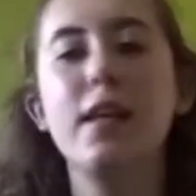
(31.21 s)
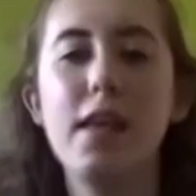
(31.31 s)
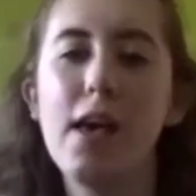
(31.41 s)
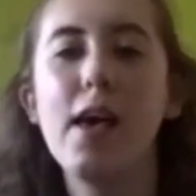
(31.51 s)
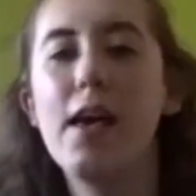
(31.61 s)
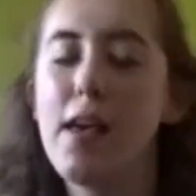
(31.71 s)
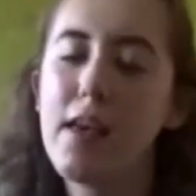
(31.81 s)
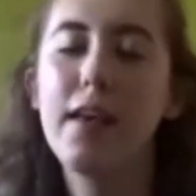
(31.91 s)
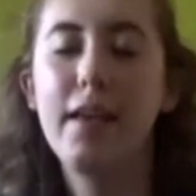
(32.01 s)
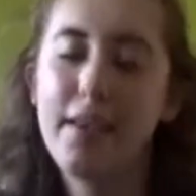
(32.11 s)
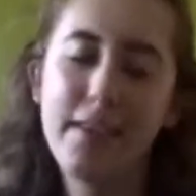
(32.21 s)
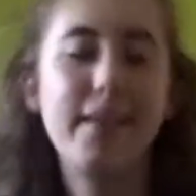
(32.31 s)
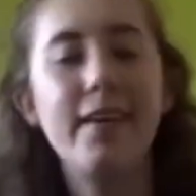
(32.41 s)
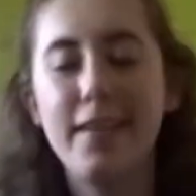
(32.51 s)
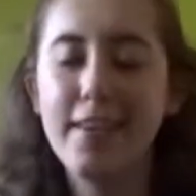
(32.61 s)

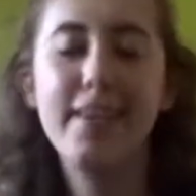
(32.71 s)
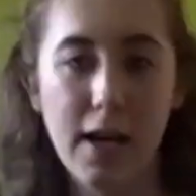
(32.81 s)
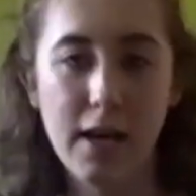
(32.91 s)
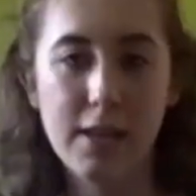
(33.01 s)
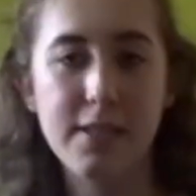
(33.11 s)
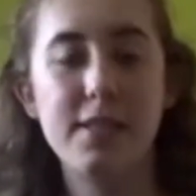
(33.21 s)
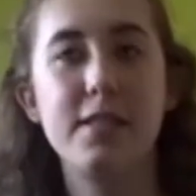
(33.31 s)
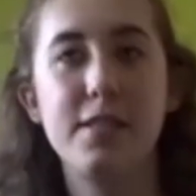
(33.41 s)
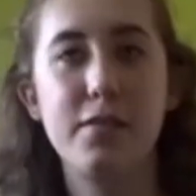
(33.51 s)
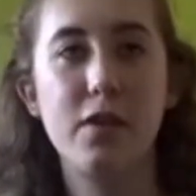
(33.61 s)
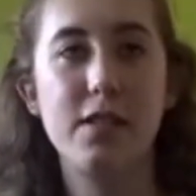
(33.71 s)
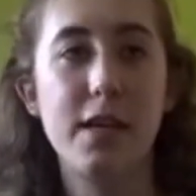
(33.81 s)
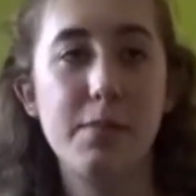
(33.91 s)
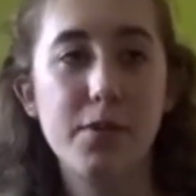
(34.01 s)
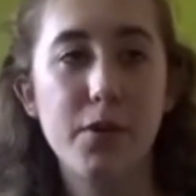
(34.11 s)
Yay! As this is the first
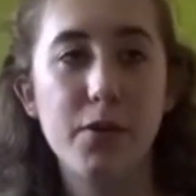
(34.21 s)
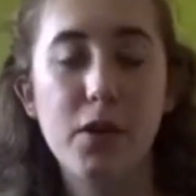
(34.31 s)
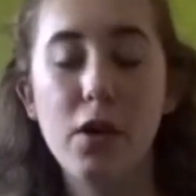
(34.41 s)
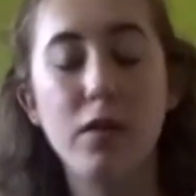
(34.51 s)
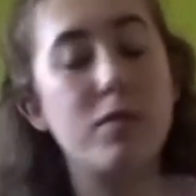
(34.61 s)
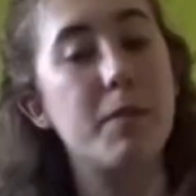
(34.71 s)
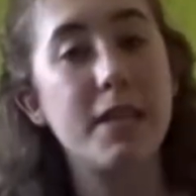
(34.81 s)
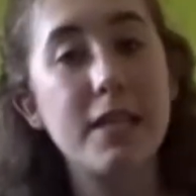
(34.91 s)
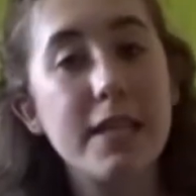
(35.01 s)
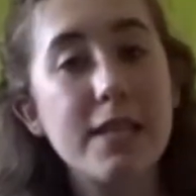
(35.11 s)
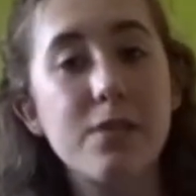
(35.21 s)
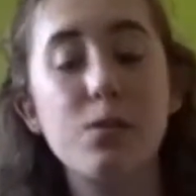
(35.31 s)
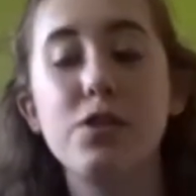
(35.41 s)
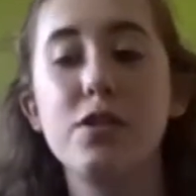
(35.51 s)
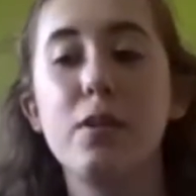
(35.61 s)
episode of SpeakElise,
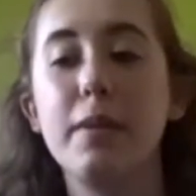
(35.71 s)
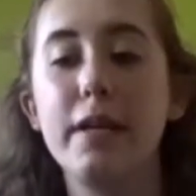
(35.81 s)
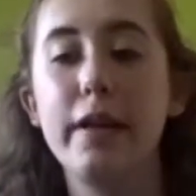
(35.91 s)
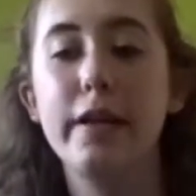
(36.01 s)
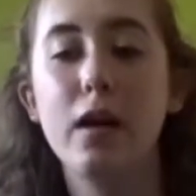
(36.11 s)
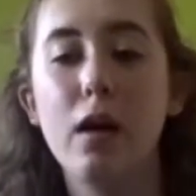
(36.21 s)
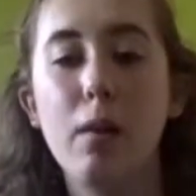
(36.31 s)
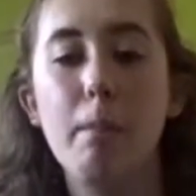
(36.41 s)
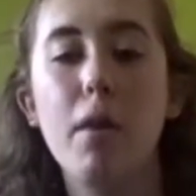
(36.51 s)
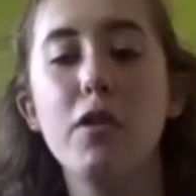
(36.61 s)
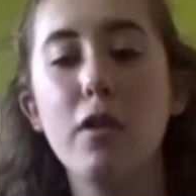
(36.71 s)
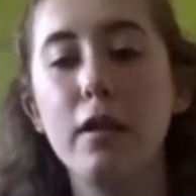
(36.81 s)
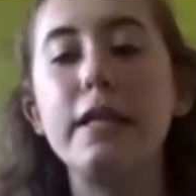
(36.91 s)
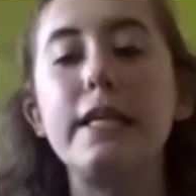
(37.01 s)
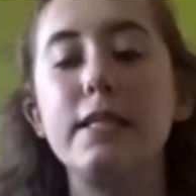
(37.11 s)
which is going to be like a
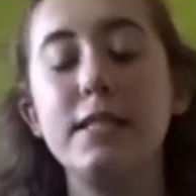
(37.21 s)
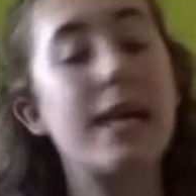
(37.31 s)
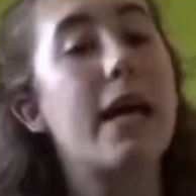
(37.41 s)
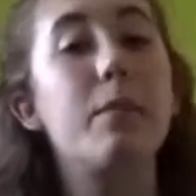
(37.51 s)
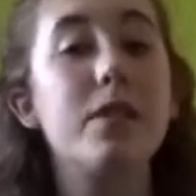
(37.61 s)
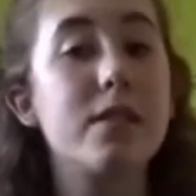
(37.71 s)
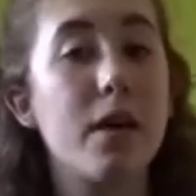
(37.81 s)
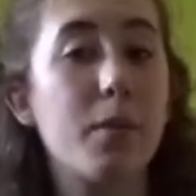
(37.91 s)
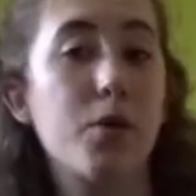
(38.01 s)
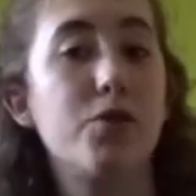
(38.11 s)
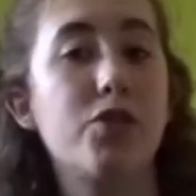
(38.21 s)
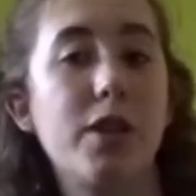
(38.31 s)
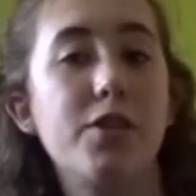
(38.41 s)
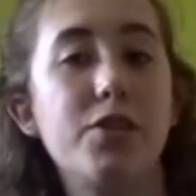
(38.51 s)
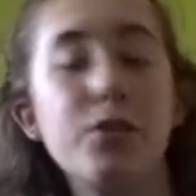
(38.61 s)
monthly segment I'm going to
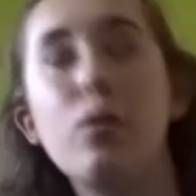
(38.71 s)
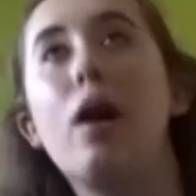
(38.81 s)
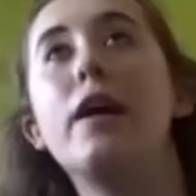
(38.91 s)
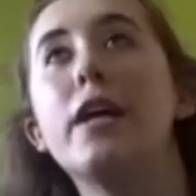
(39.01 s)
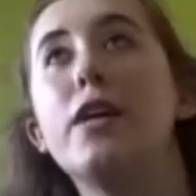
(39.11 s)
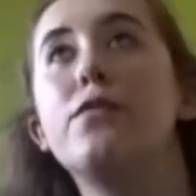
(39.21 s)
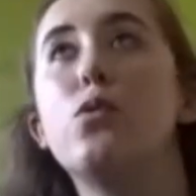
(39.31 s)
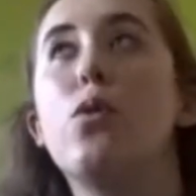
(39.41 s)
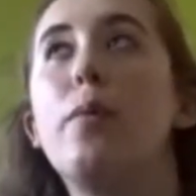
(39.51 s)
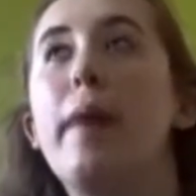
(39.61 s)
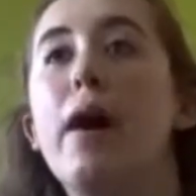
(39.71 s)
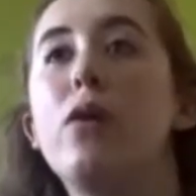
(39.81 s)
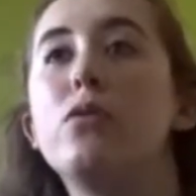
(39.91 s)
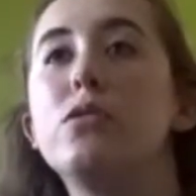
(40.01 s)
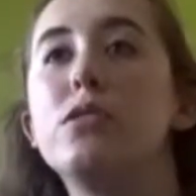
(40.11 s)
try to do, where I kind of talk
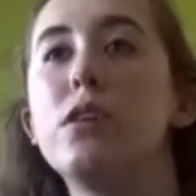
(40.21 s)
about